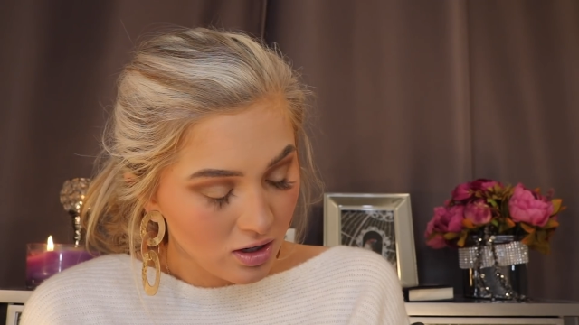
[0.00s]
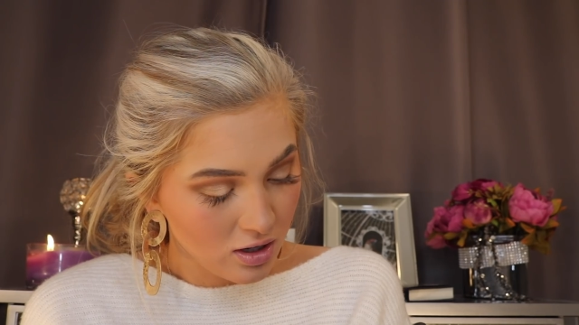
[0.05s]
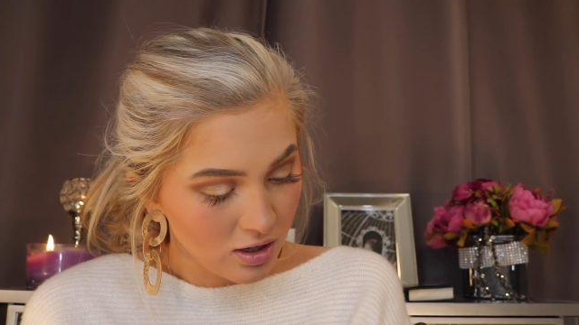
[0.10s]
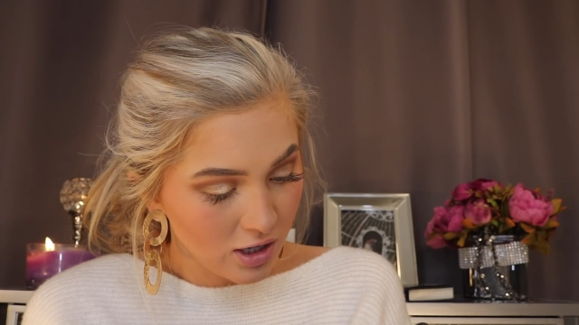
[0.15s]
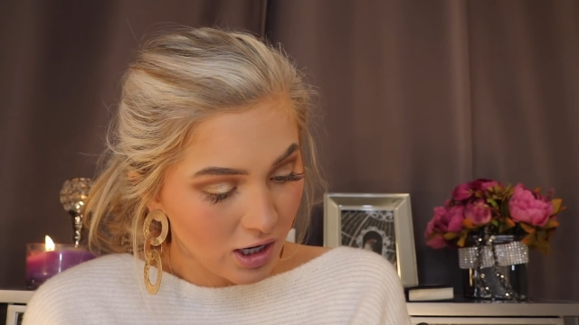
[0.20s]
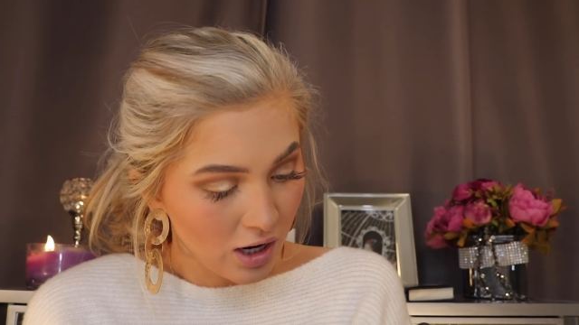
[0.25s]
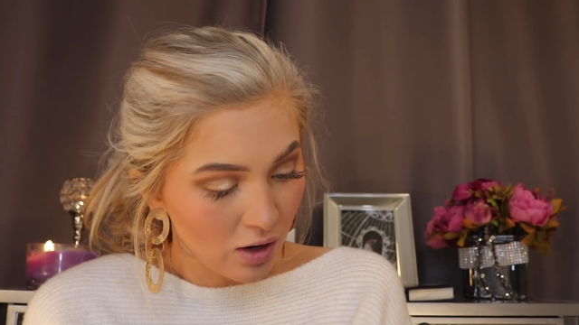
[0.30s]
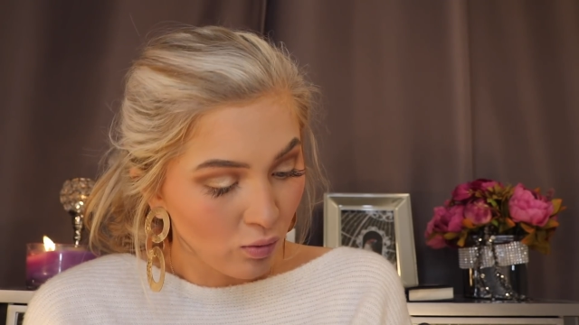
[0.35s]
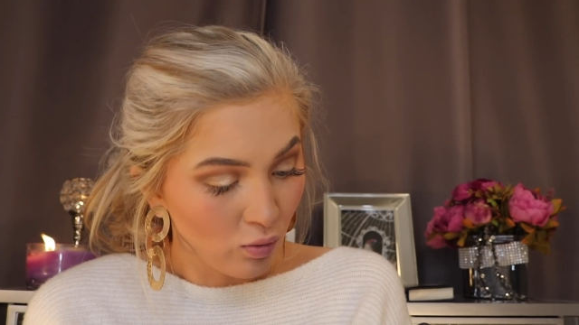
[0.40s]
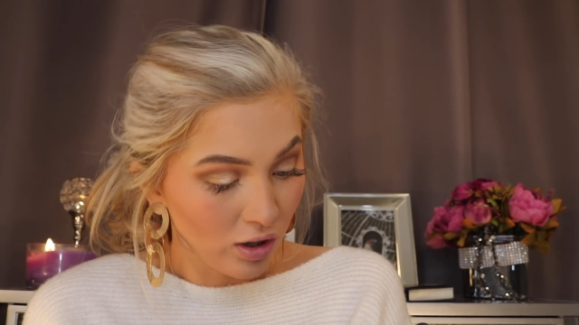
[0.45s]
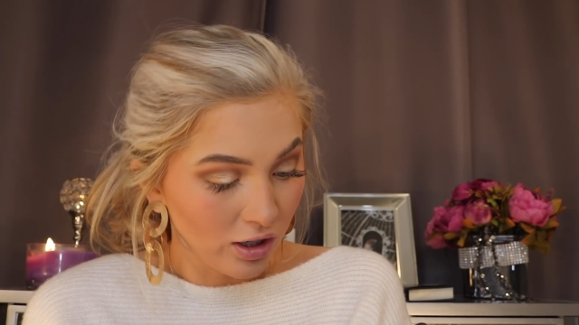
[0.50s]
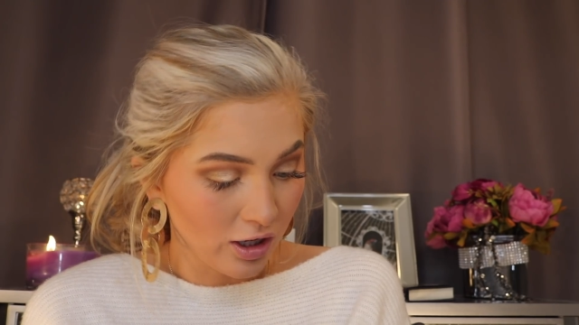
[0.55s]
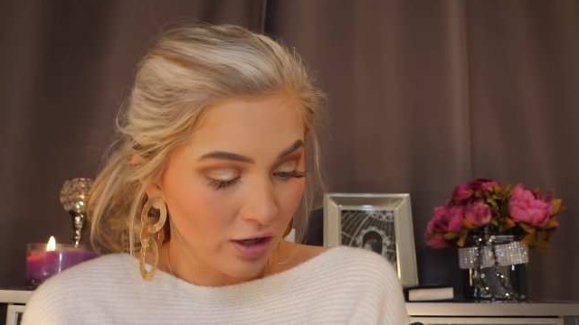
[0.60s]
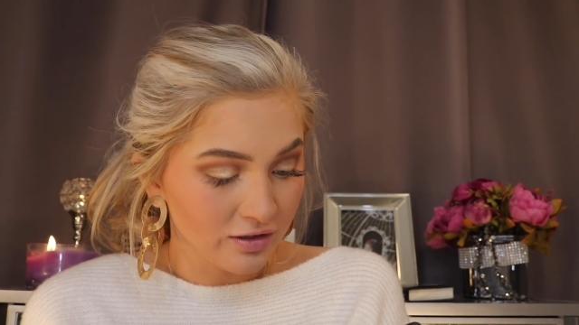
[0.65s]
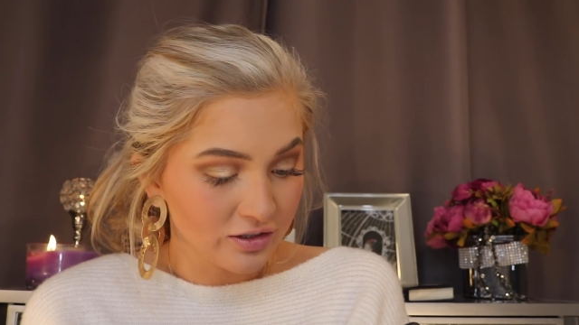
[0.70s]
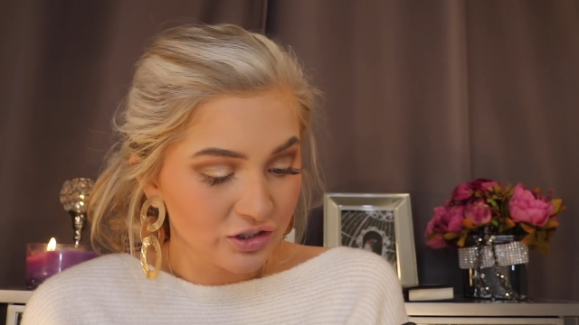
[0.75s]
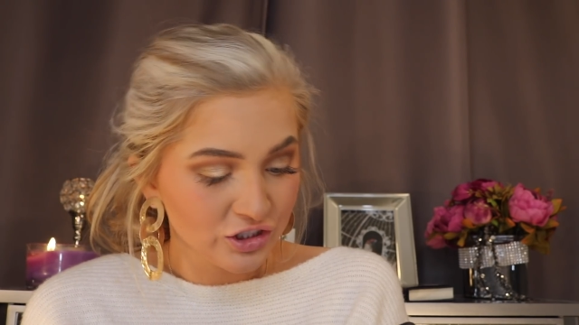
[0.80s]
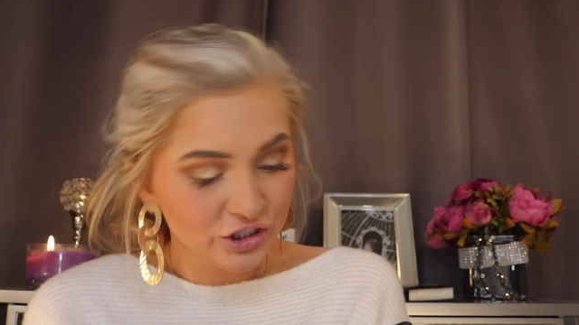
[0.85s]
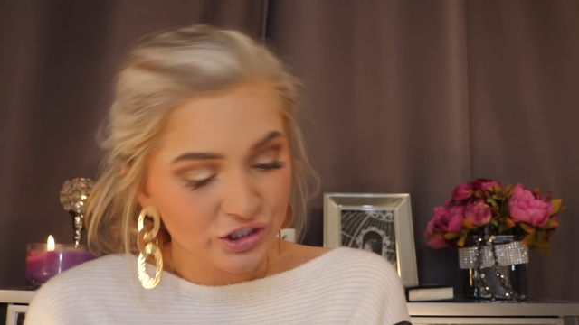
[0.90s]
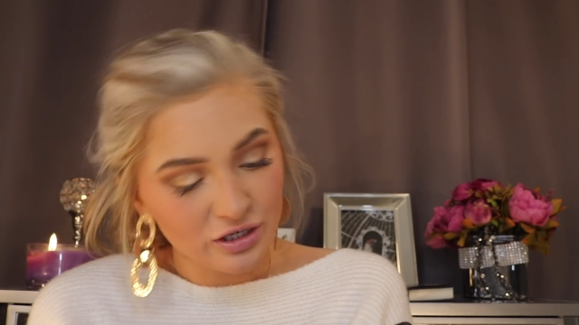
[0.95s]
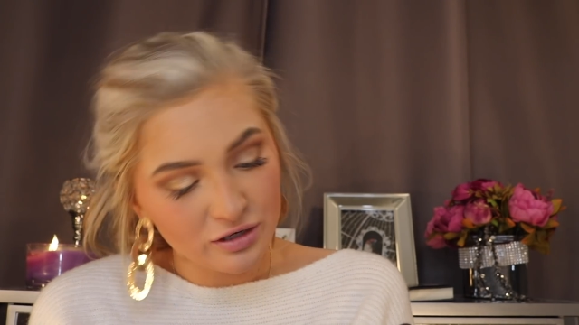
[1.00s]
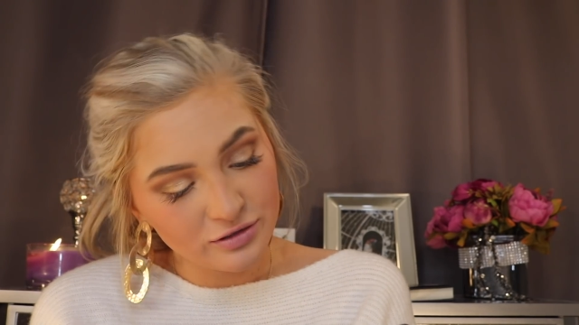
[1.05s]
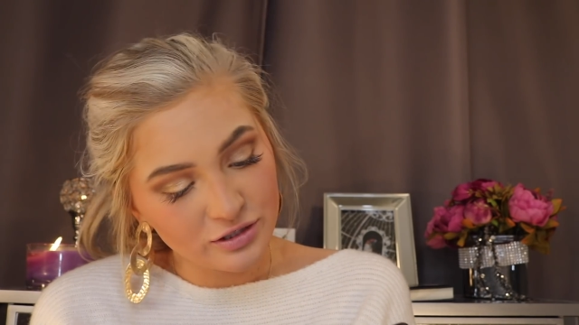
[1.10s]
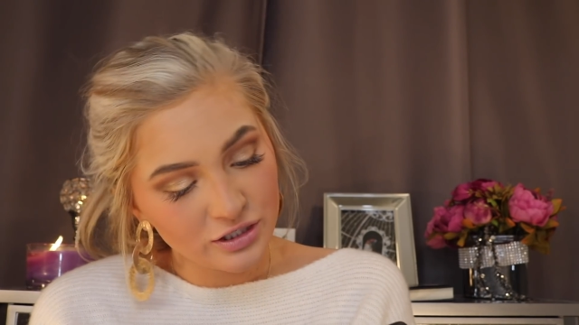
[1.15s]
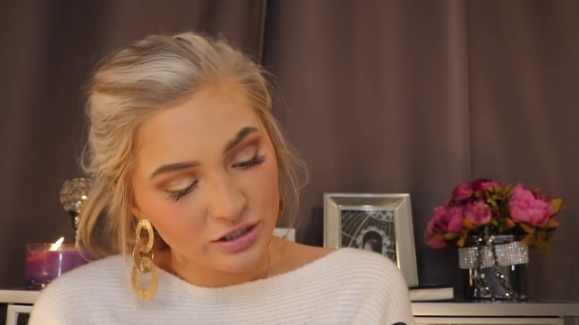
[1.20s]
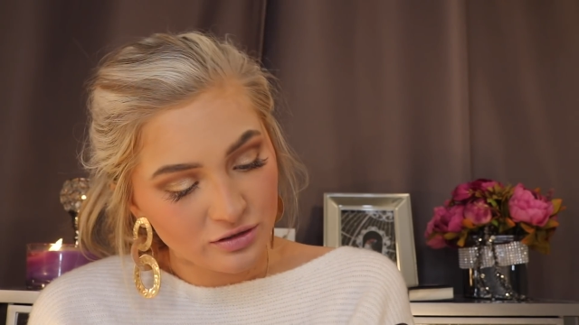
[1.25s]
Got what college do you go to?